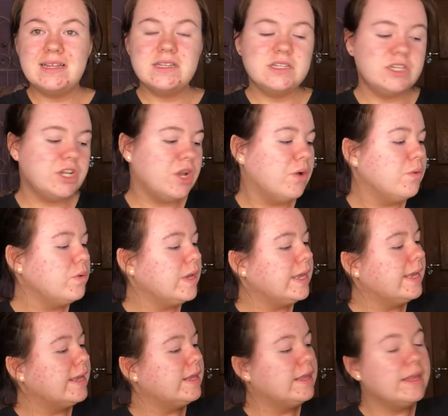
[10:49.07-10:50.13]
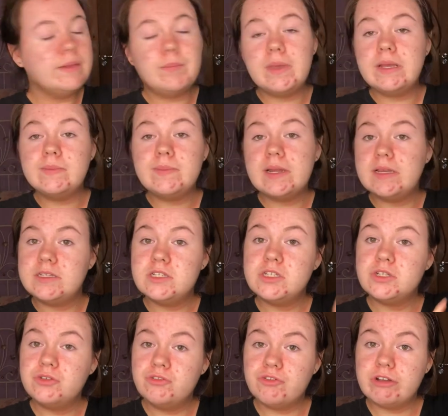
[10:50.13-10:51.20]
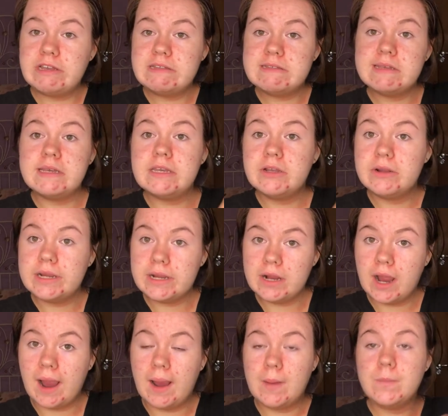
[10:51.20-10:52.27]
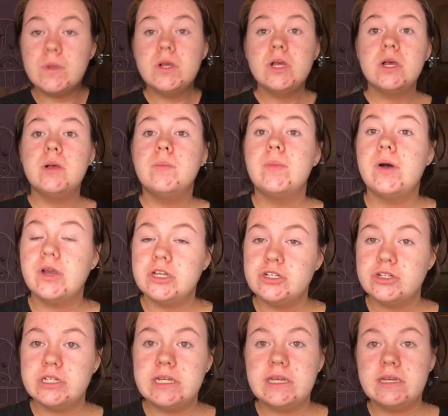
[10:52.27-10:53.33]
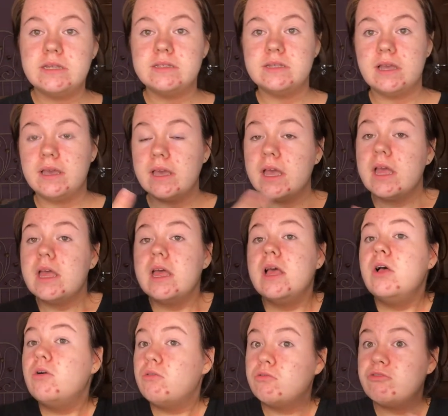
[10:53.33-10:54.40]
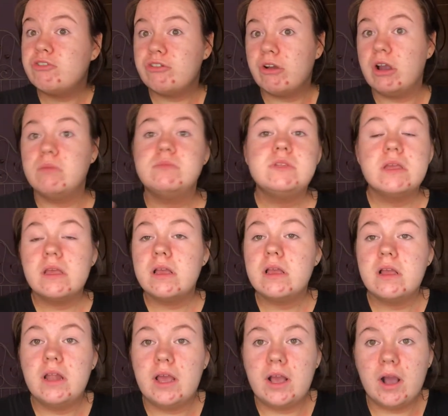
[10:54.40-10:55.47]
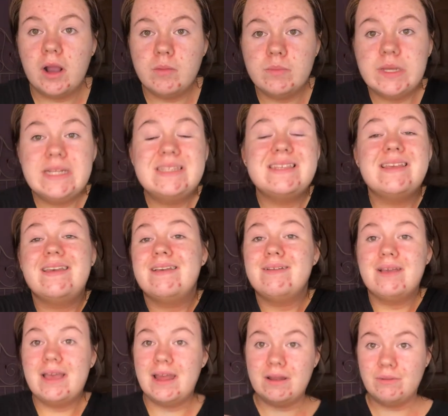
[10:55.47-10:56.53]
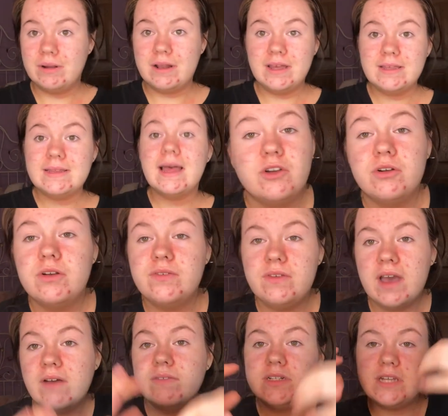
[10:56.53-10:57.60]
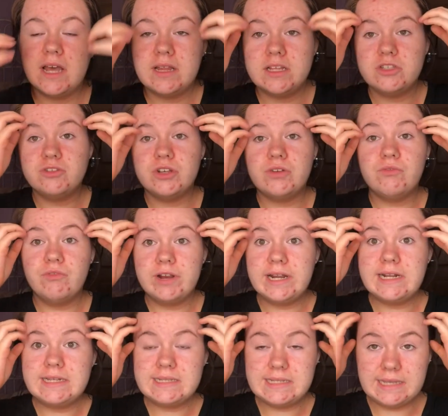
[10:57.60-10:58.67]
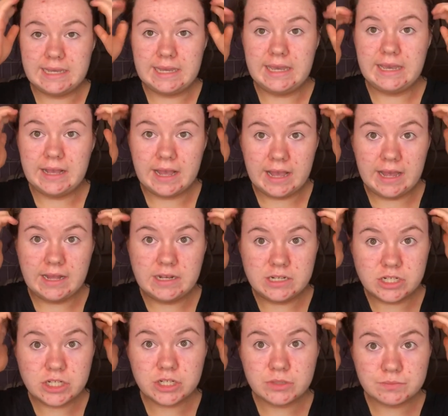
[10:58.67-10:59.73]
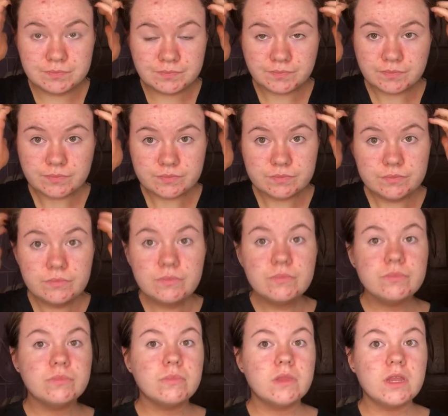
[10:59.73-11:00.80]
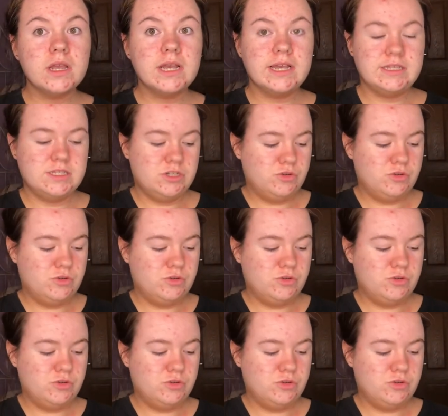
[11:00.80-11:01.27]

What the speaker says: you know, like in the places you crease, like your arm, behind your knees, like under your arms, like armpits, anywhere like that. If you have a tan that's like really sticky and it's